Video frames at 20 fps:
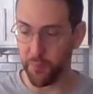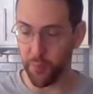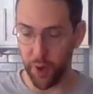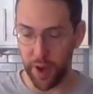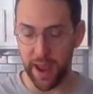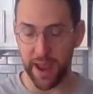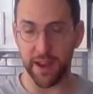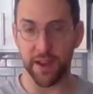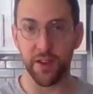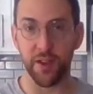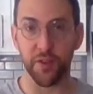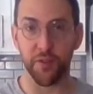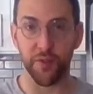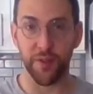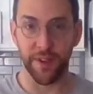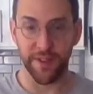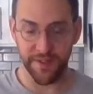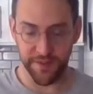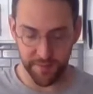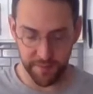bread
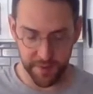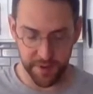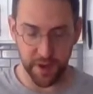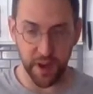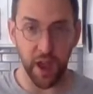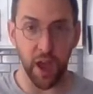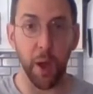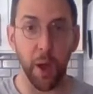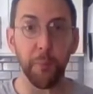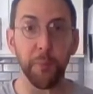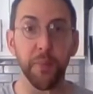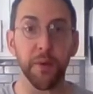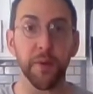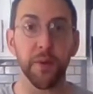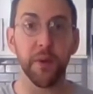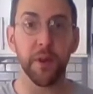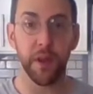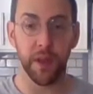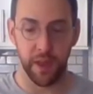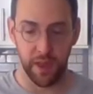crisped up.
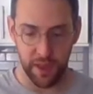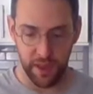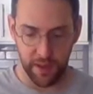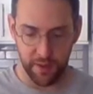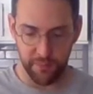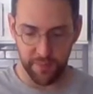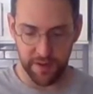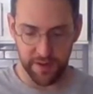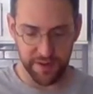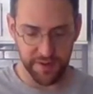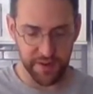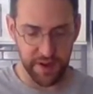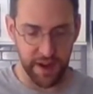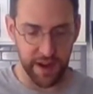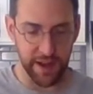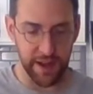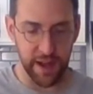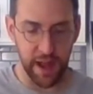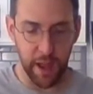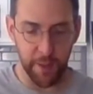I'm going to
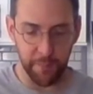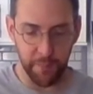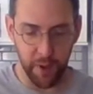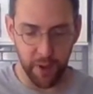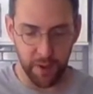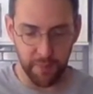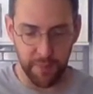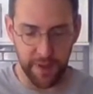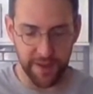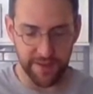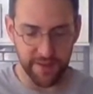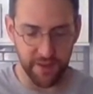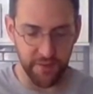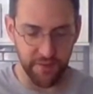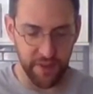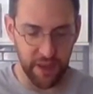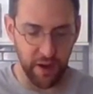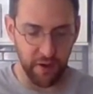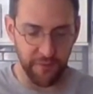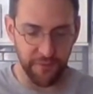try and not burn
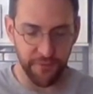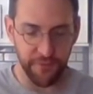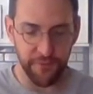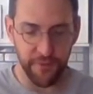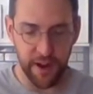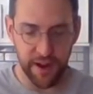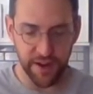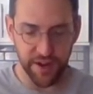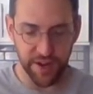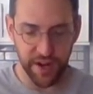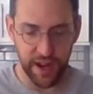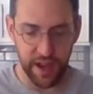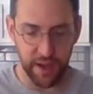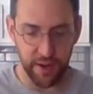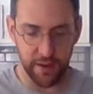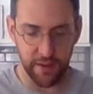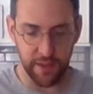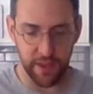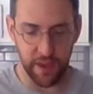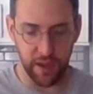myself. They are fresh
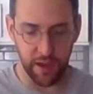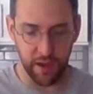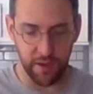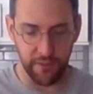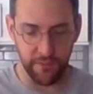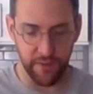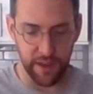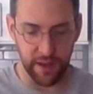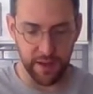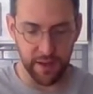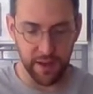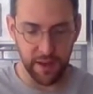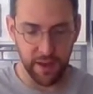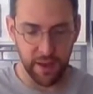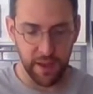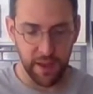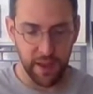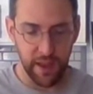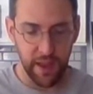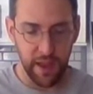out of the oven.
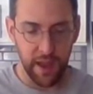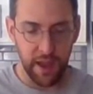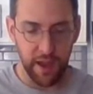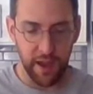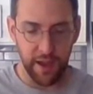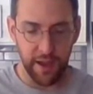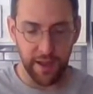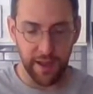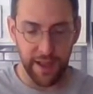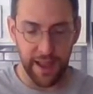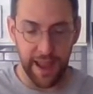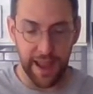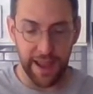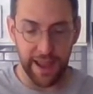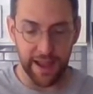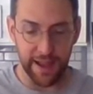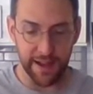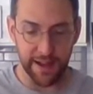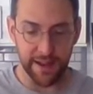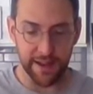
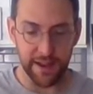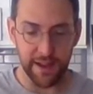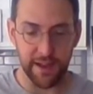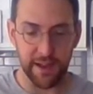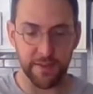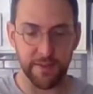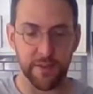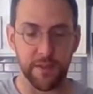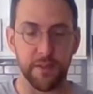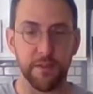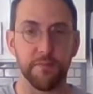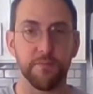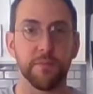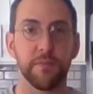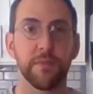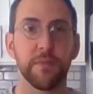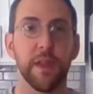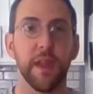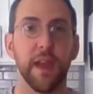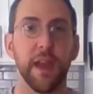And the
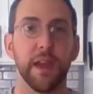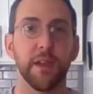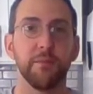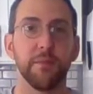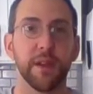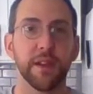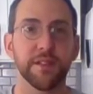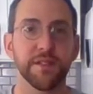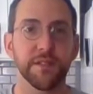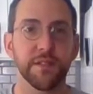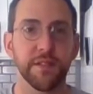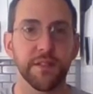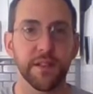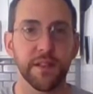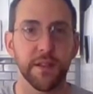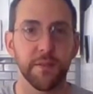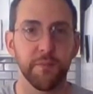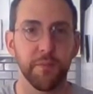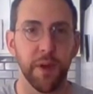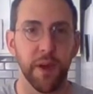egg mixture
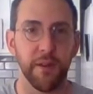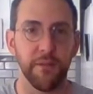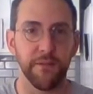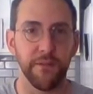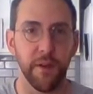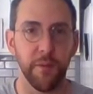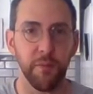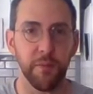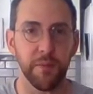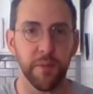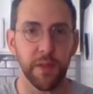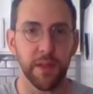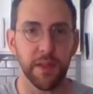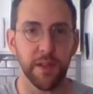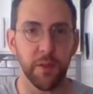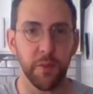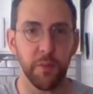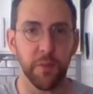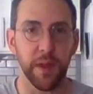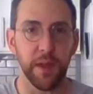did puff up a
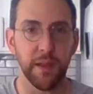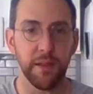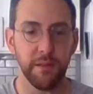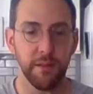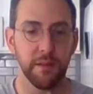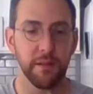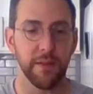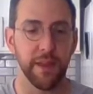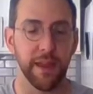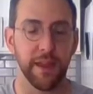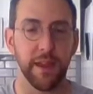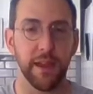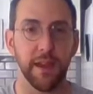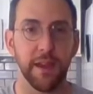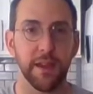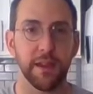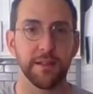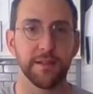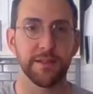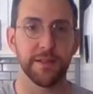little bit, like I
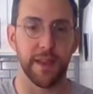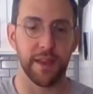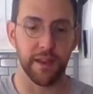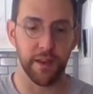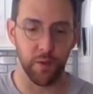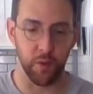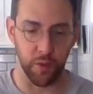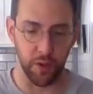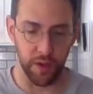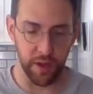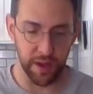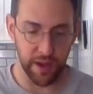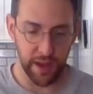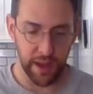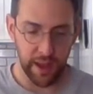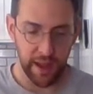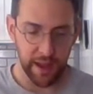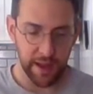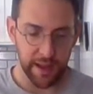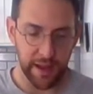had said it would.
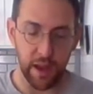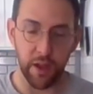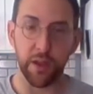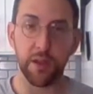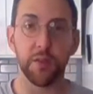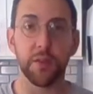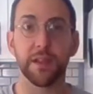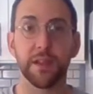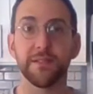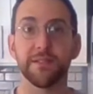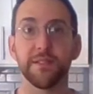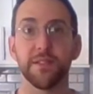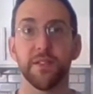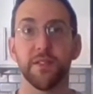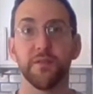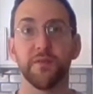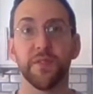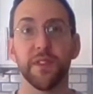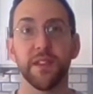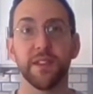Now you can
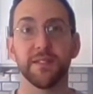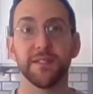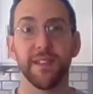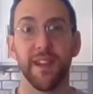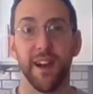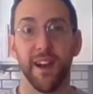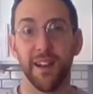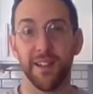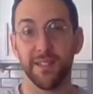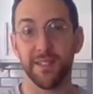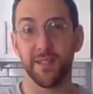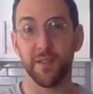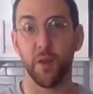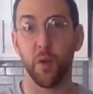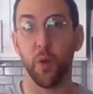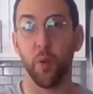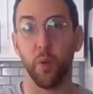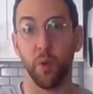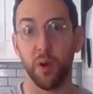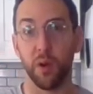serve these hot
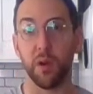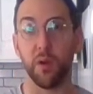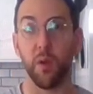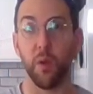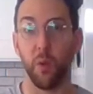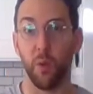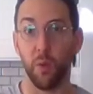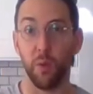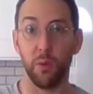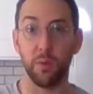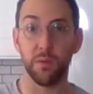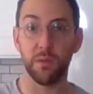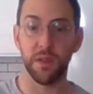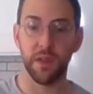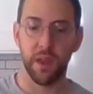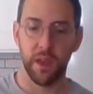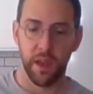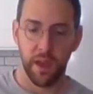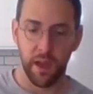or cold.